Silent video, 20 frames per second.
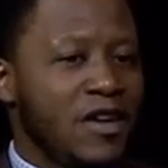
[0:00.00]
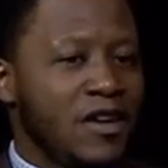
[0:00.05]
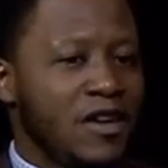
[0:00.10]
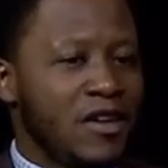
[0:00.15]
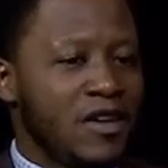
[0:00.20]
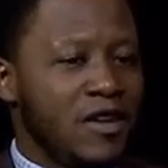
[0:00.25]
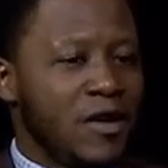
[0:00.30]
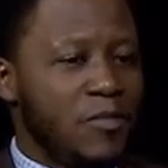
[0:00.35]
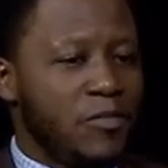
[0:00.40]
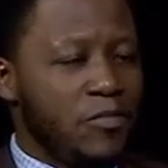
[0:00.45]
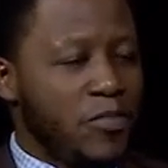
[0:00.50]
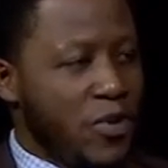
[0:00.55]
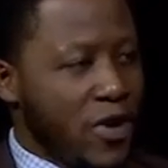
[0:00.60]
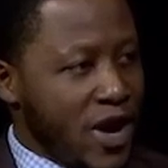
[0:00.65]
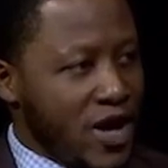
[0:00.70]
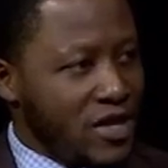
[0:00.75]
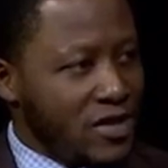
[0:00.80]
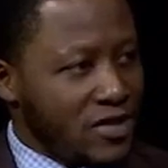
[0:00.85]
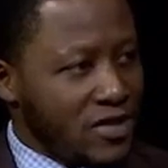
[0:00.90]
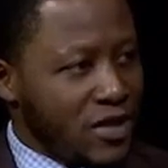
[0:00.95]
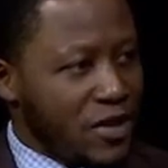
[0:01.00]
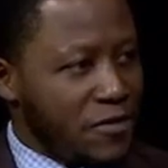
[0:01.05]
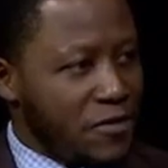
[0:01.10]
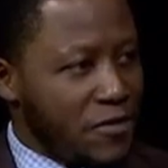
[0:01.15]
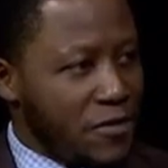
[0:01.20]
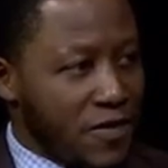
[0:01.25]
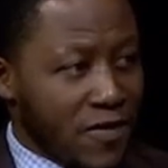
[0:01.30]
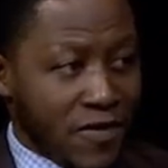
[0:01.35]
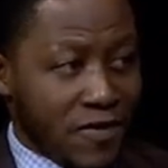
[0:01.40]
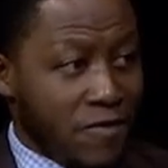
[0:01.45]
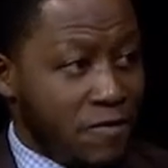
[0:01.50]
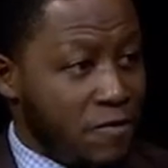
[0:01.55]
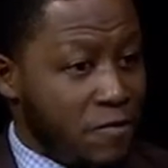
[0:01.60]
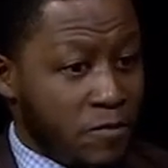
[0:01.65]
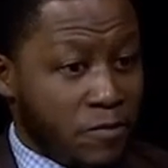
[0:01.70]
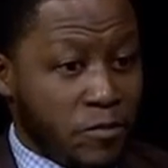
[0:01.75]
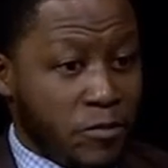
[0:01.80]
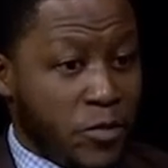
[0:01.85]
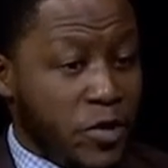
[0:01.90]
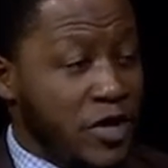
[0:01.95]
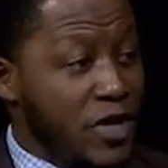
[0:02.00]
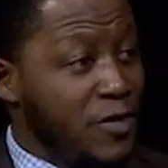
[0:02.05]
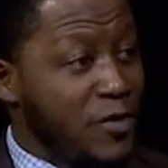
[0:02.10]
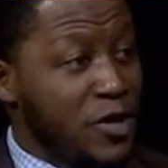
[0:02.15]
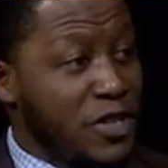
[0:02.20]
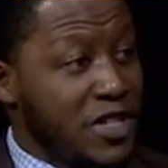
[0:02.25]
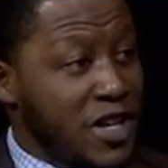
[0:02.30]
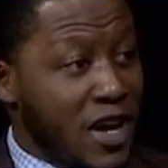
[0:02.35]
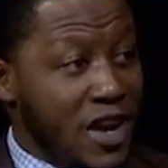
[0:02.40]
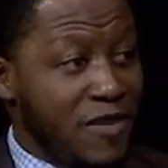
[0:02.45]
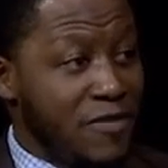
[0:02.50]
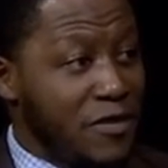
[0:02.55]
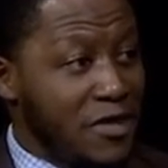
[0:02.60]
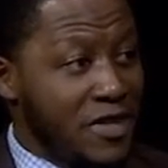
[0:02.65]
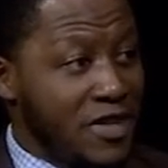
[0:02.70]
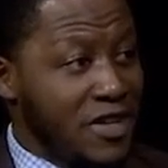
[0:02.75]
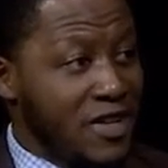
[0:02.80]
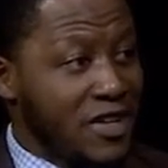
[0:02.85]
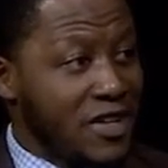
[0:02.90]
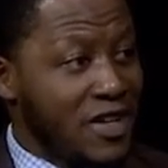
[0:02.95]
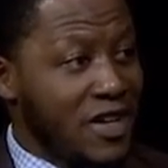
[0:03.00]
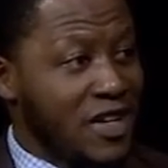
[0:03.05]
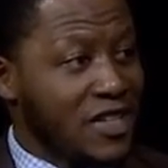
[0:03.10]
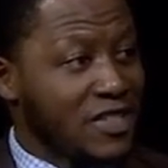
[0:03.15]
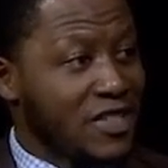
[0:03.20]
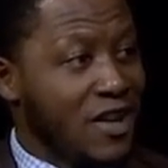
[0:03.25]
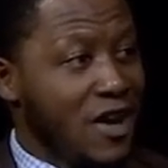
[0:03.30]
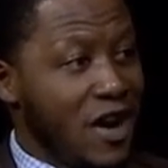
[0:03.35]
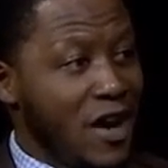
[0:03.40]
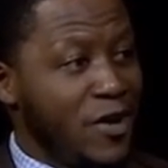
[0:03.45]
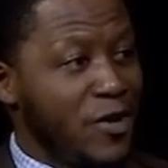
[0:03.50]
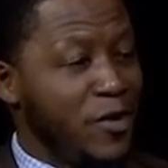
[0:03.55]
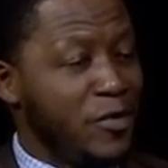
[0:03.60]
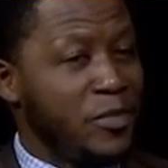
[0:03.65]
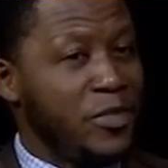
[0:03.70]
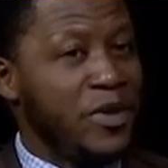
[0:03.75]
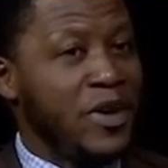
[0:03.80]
The price of pretty much everything has gone up.